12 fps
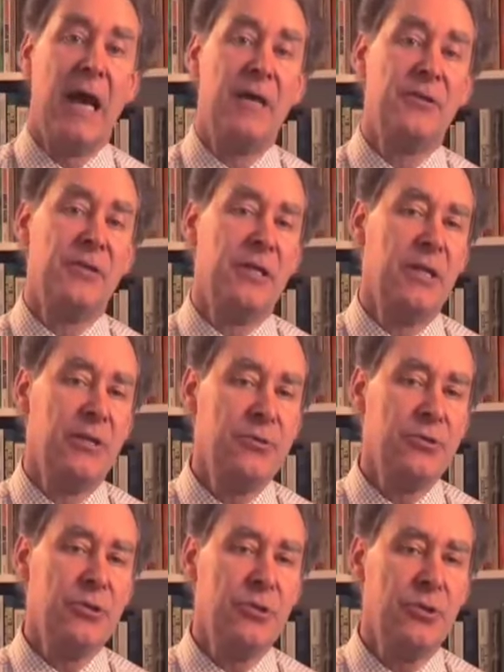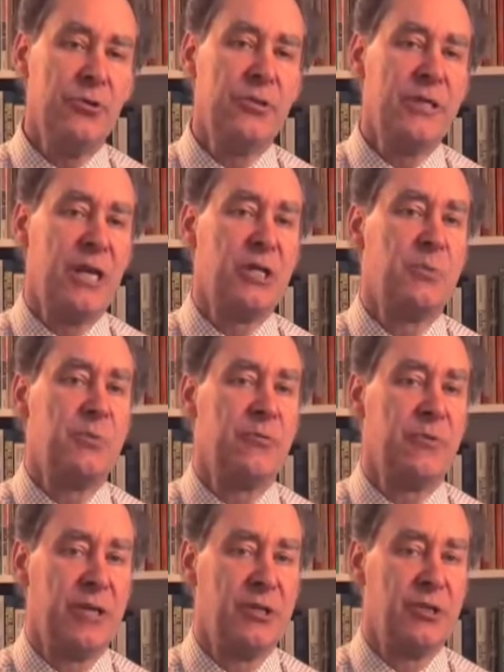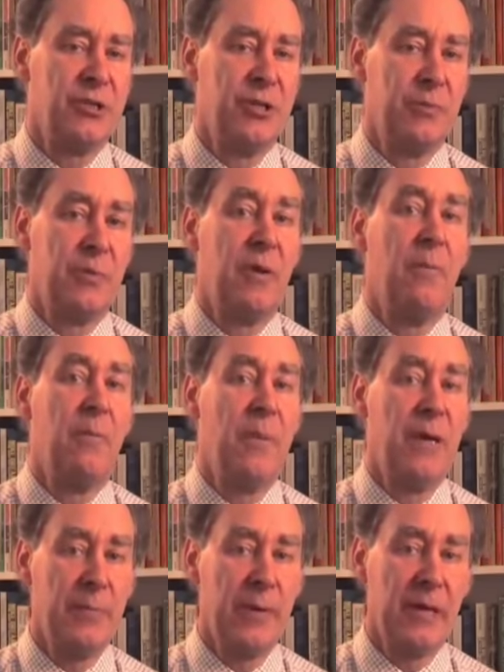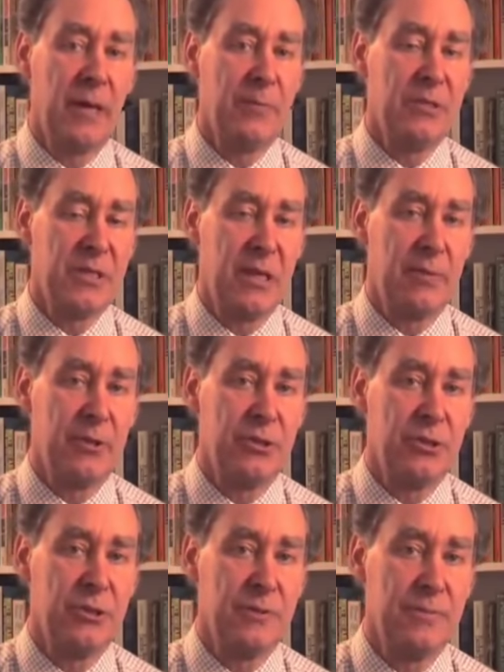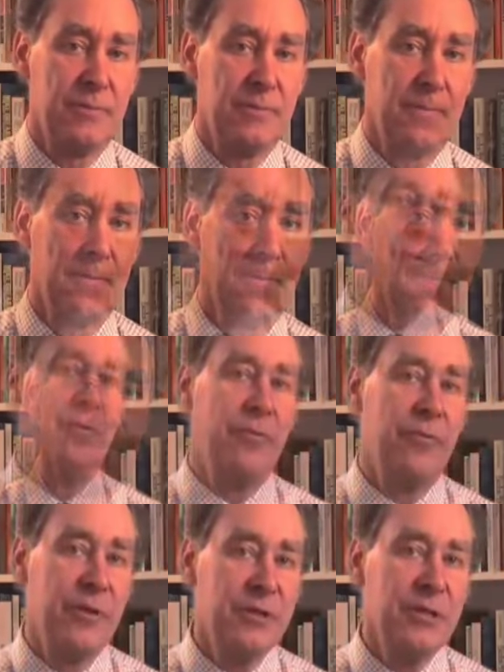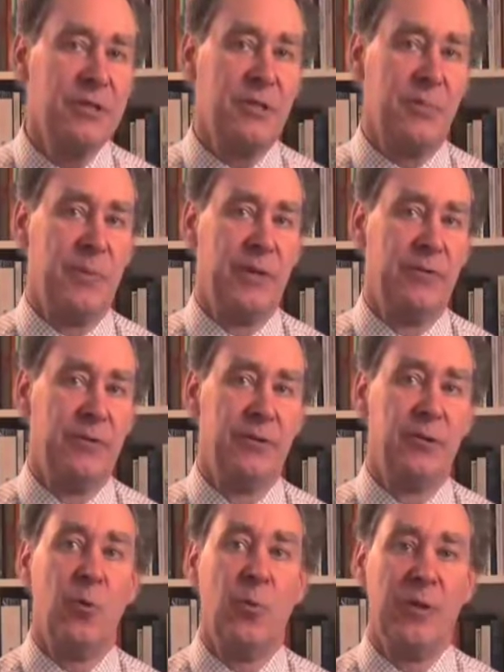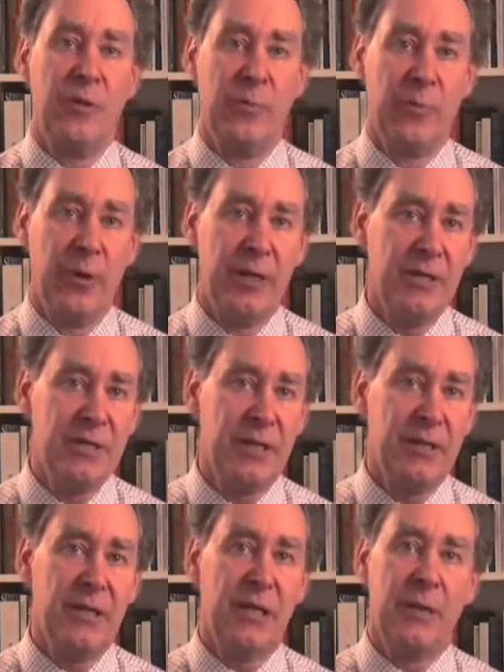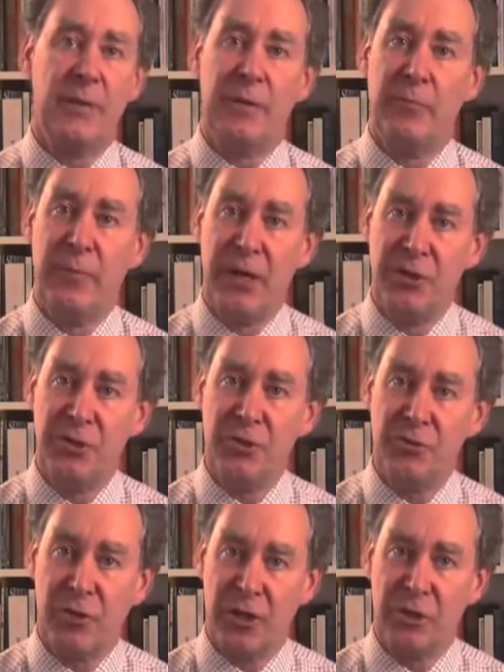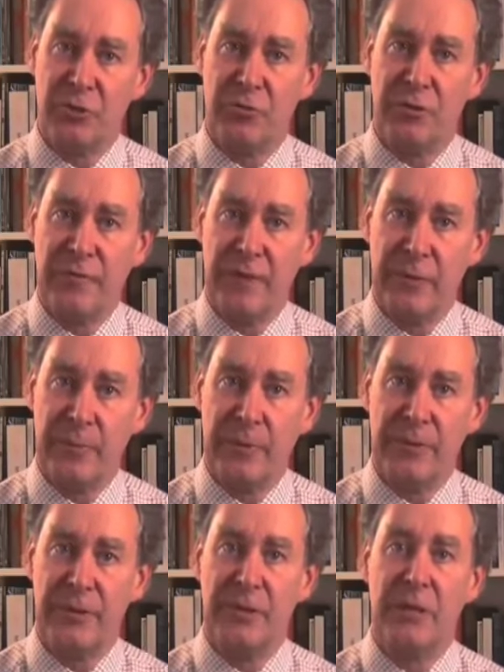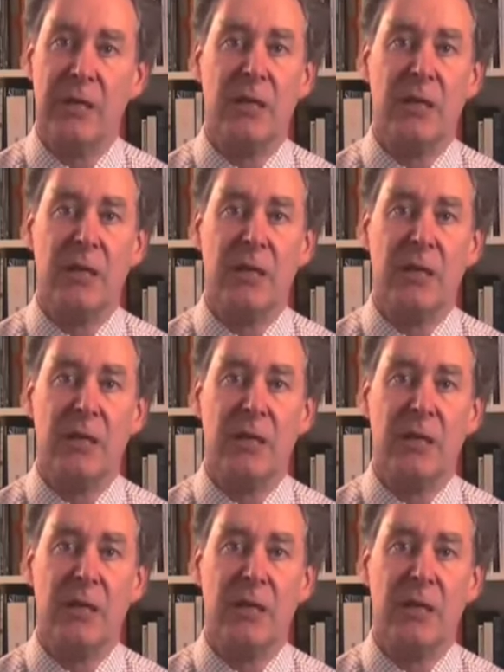And an insecure attachment relationship may become established. This is the period when the brain is undergoing major structural development,